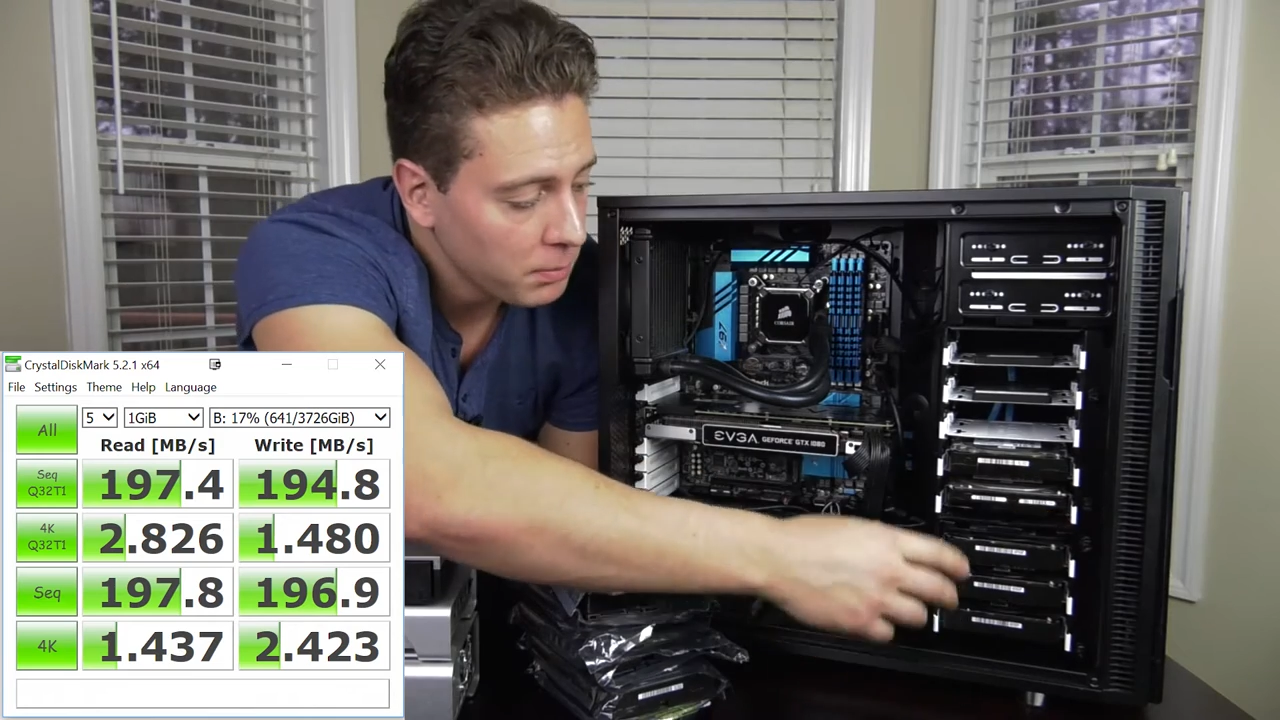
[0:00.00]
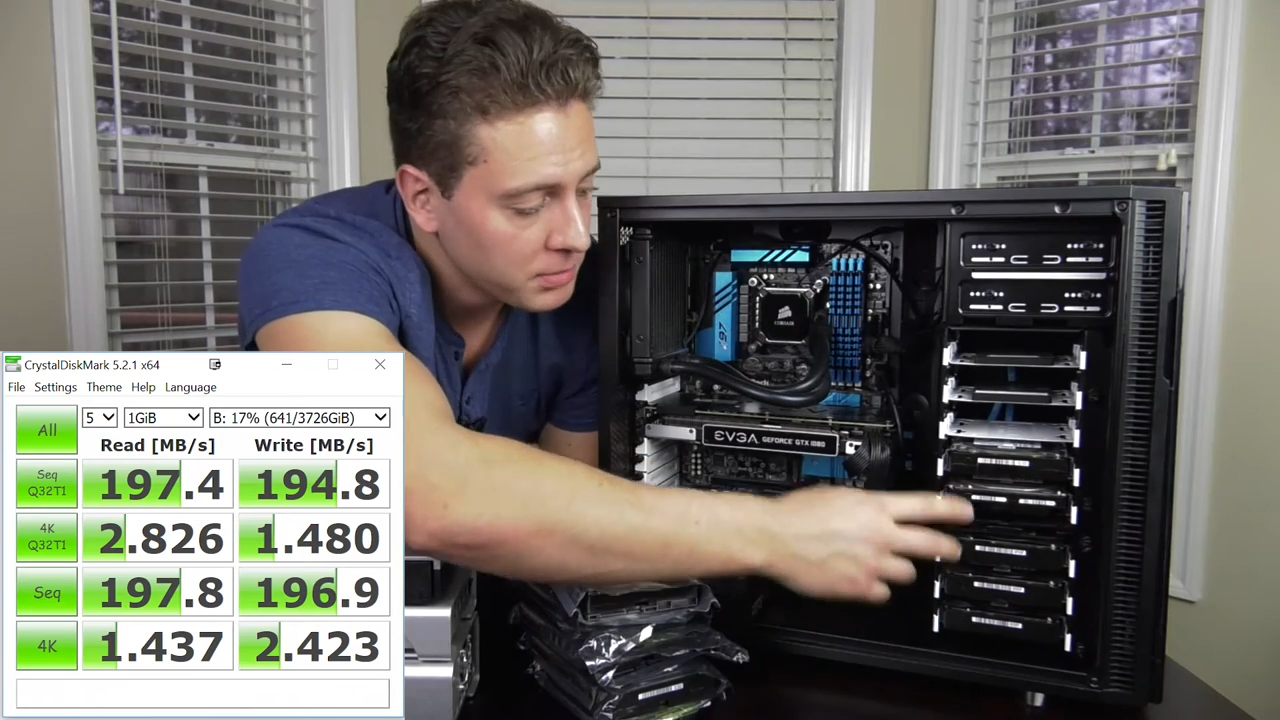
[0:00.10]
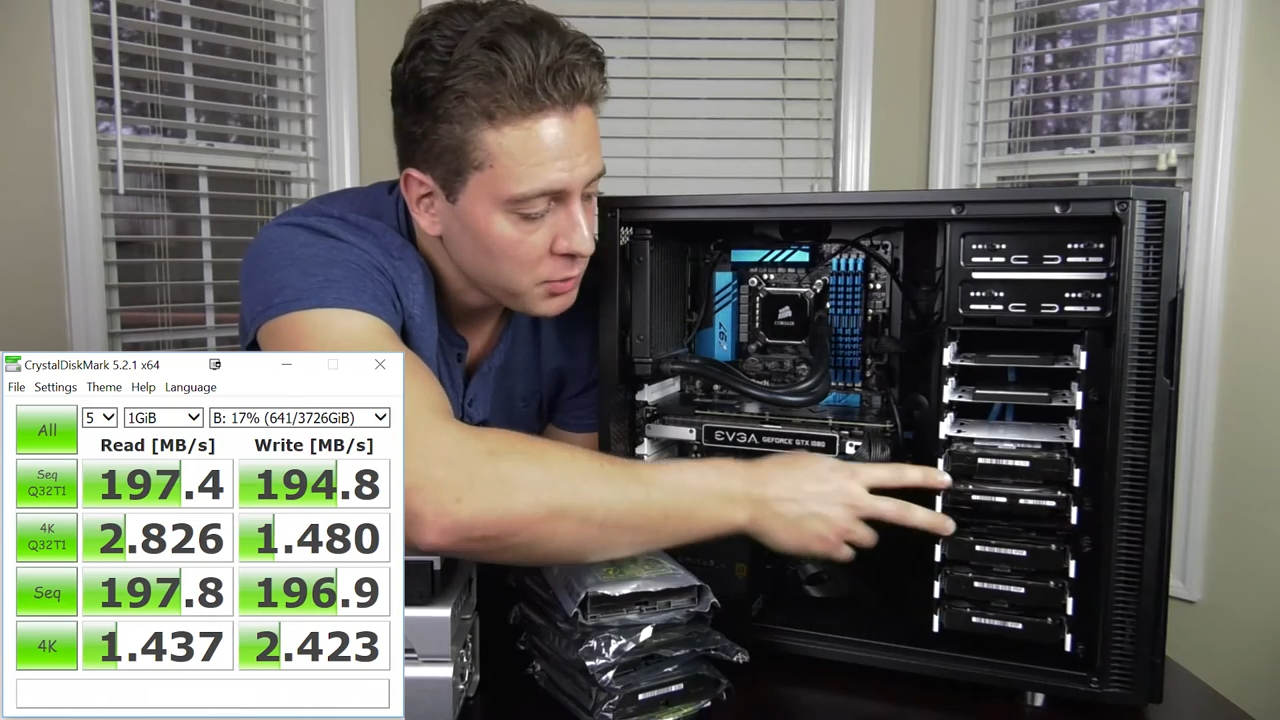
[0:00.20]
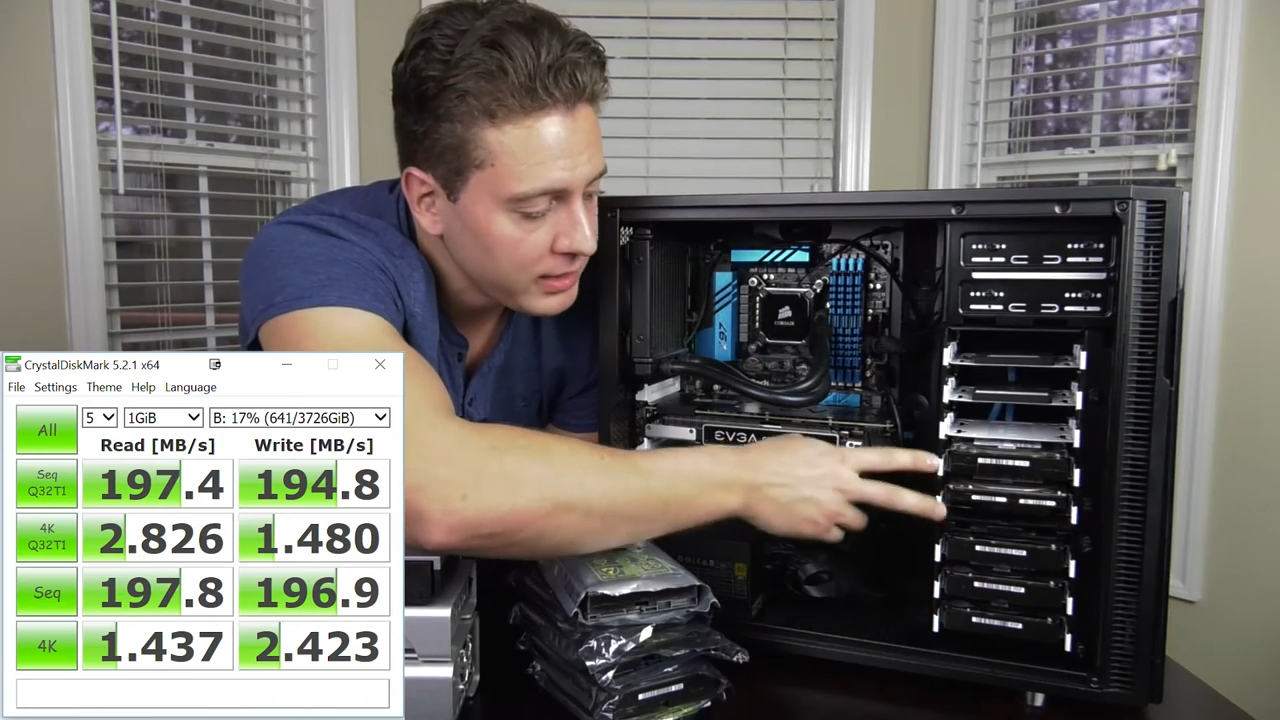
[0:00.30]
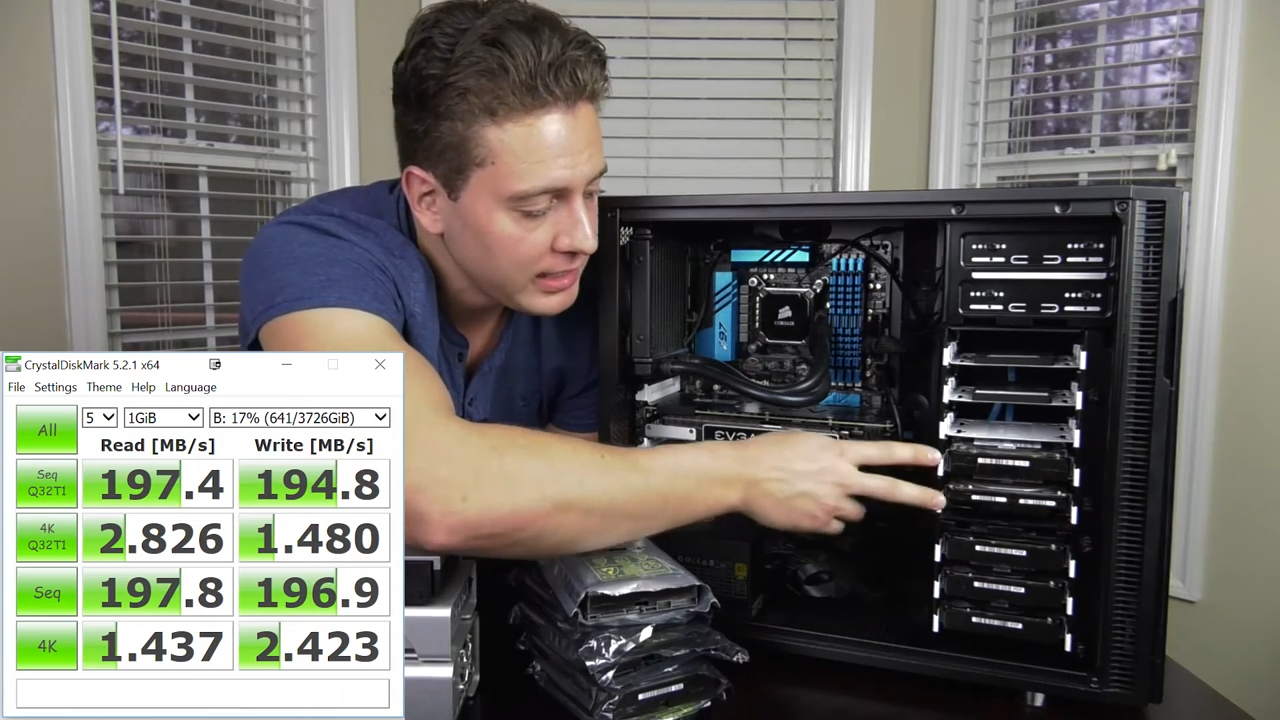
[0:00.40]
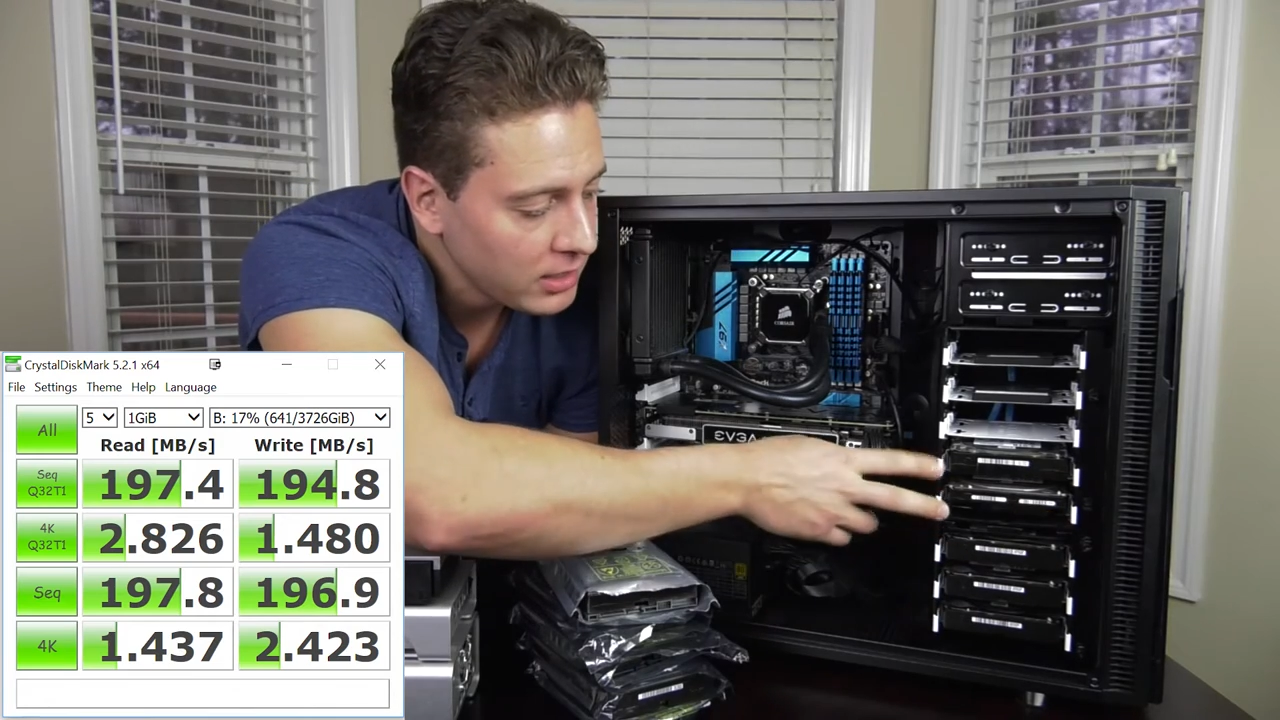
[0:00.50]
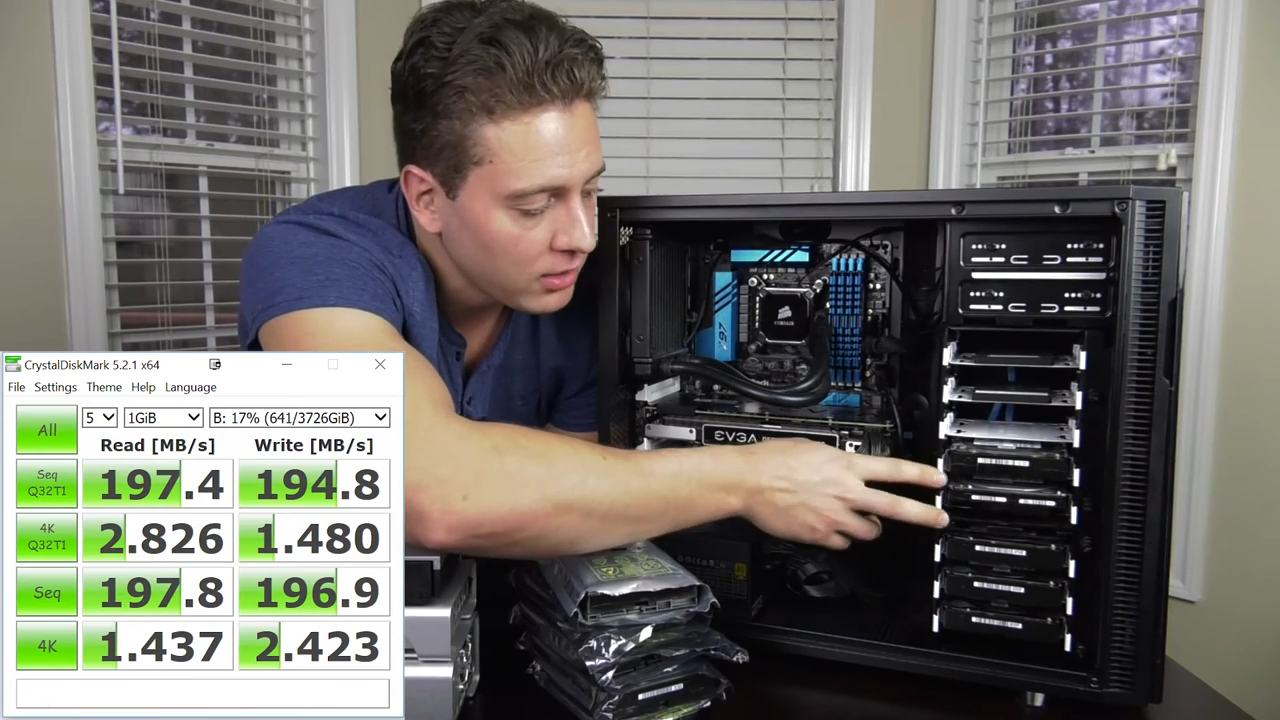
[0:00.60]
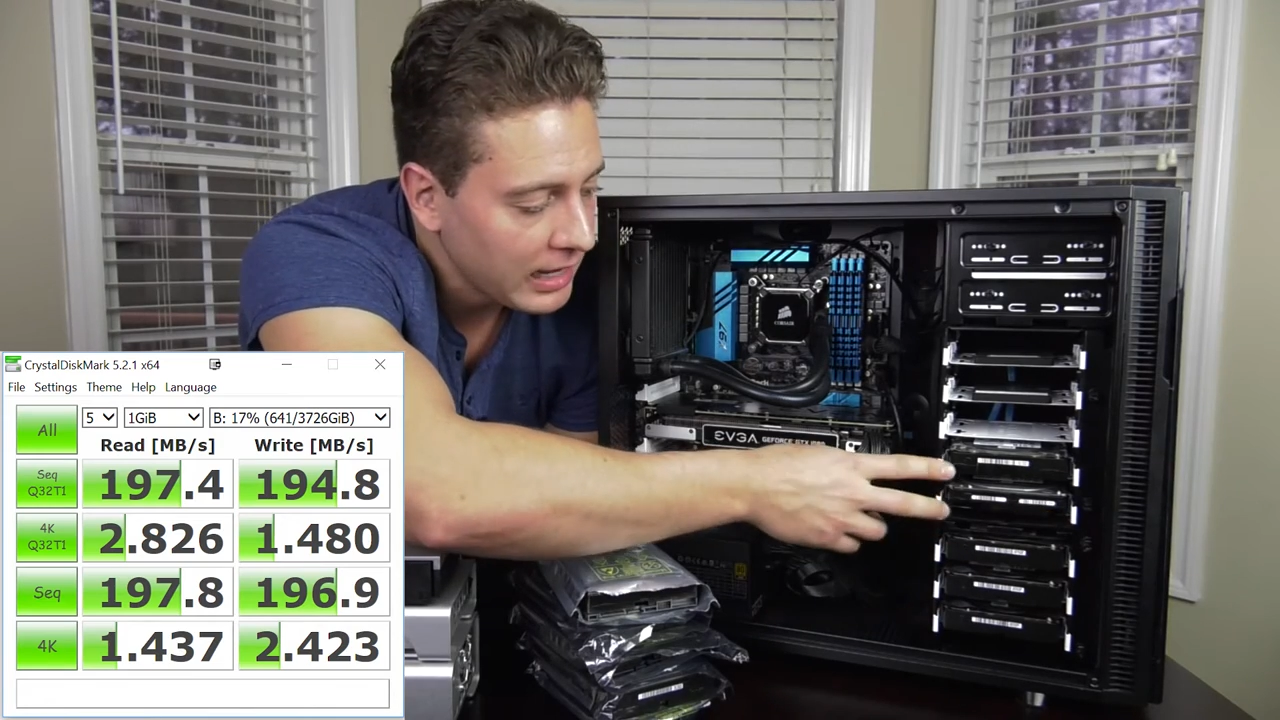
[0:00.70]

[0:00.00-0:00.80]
between here,